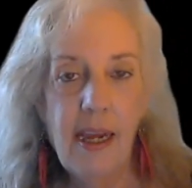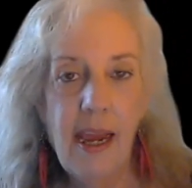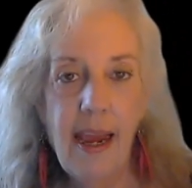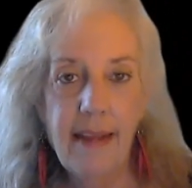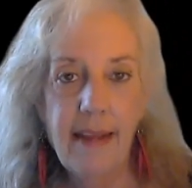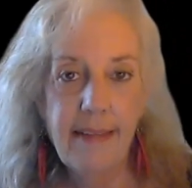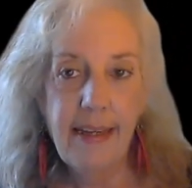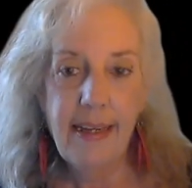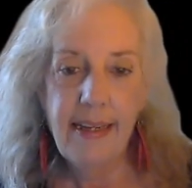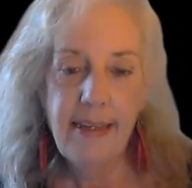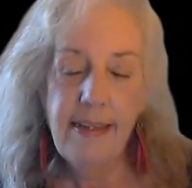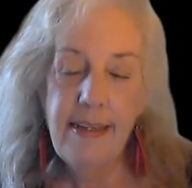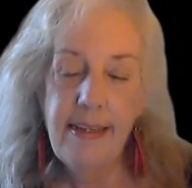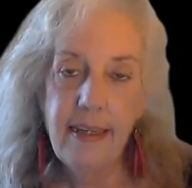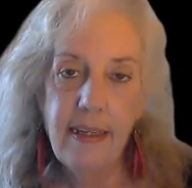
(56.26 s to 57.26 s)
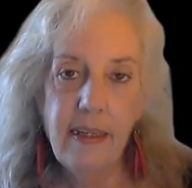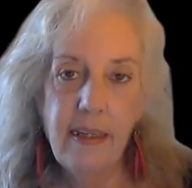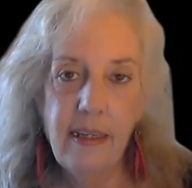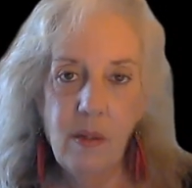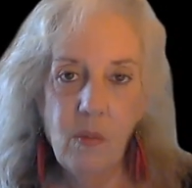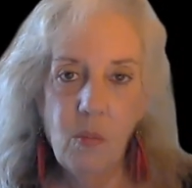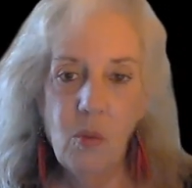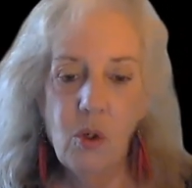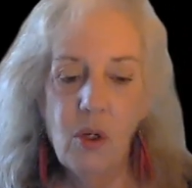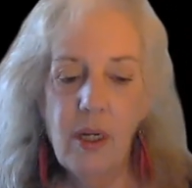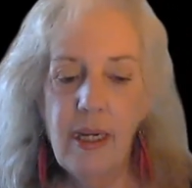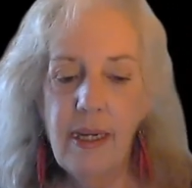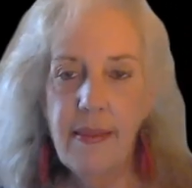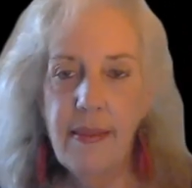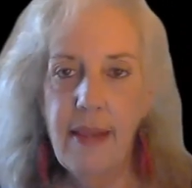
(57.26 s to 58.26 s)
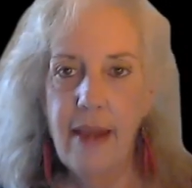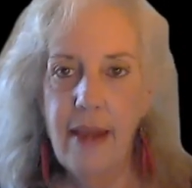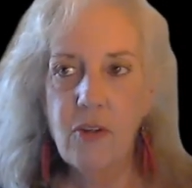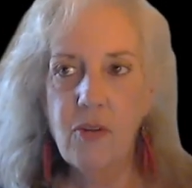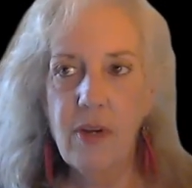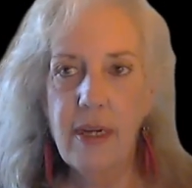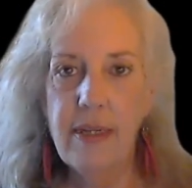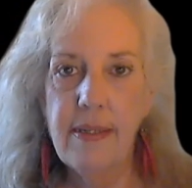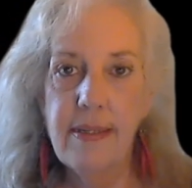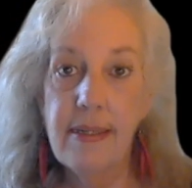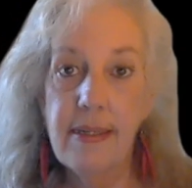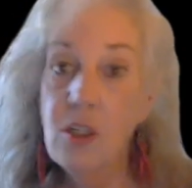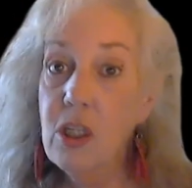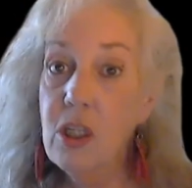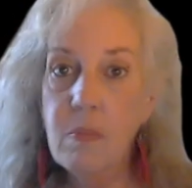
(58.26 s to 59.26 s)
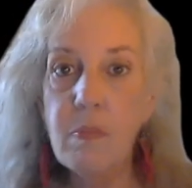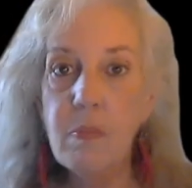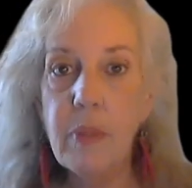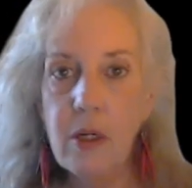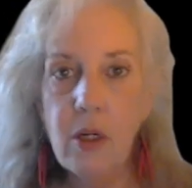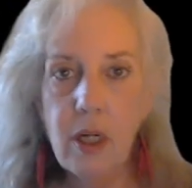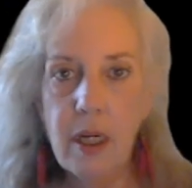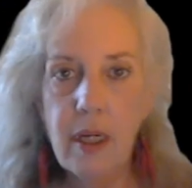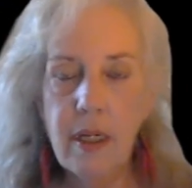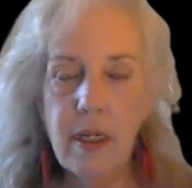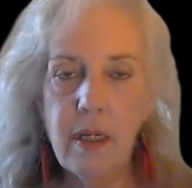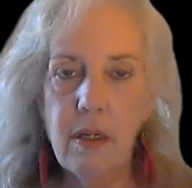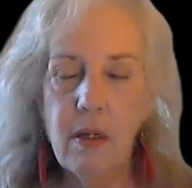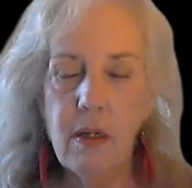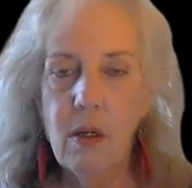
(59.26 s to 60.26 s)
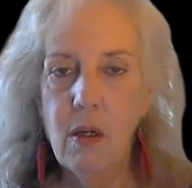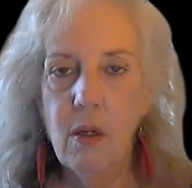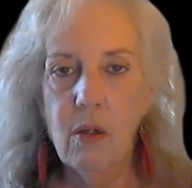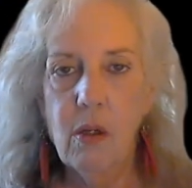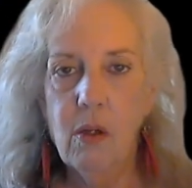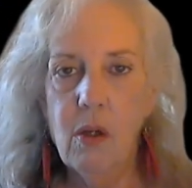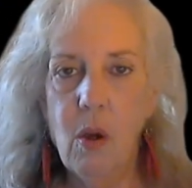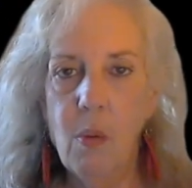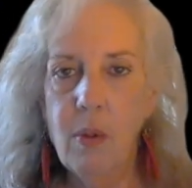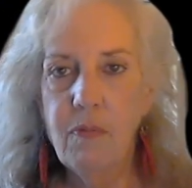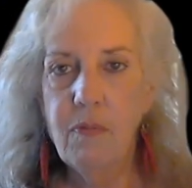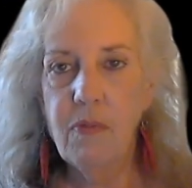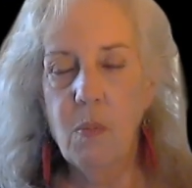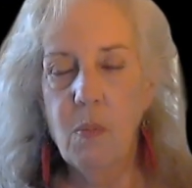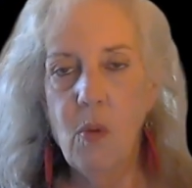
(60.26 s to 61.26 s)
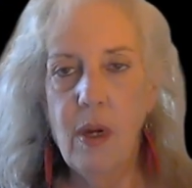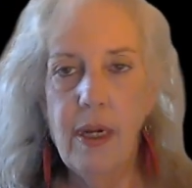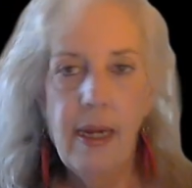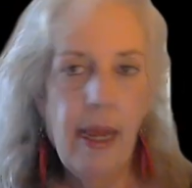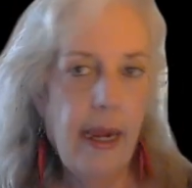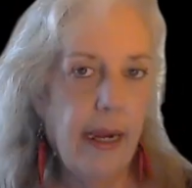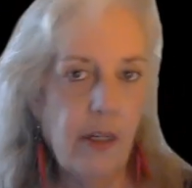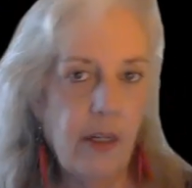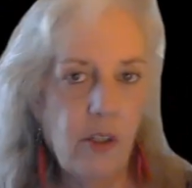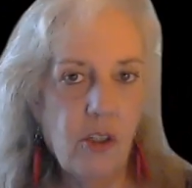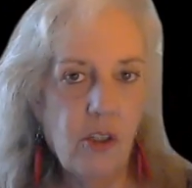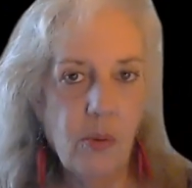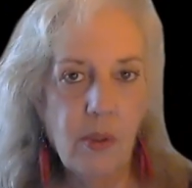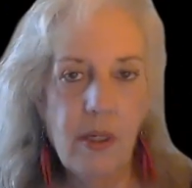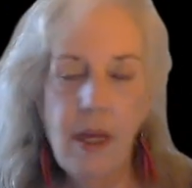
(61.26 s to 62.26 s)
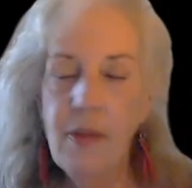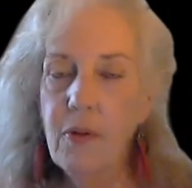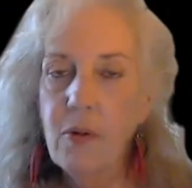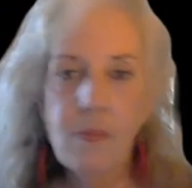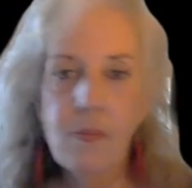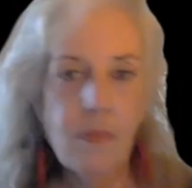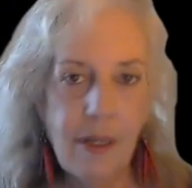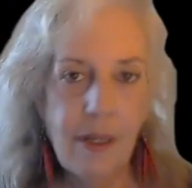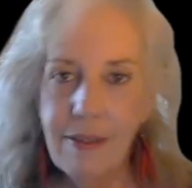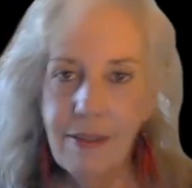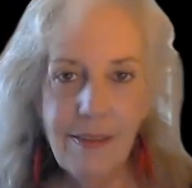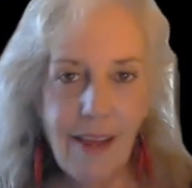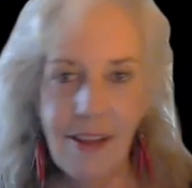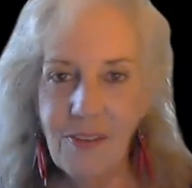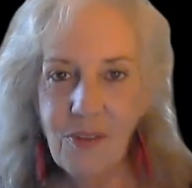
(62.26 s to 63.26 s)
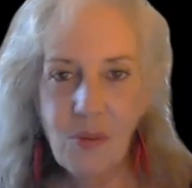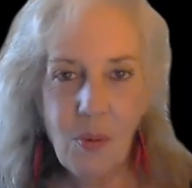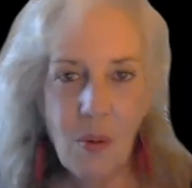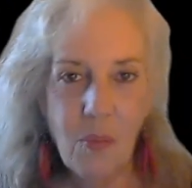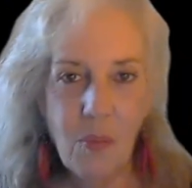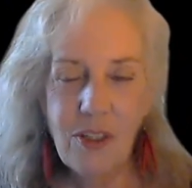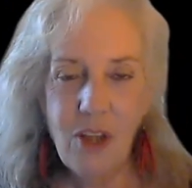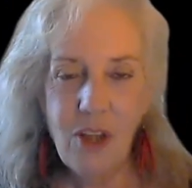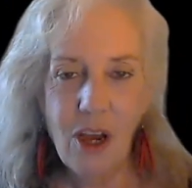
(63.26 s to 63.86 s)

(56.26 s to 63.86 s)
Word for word: has ended, and we're in that transition period going from one age to another. And that's what we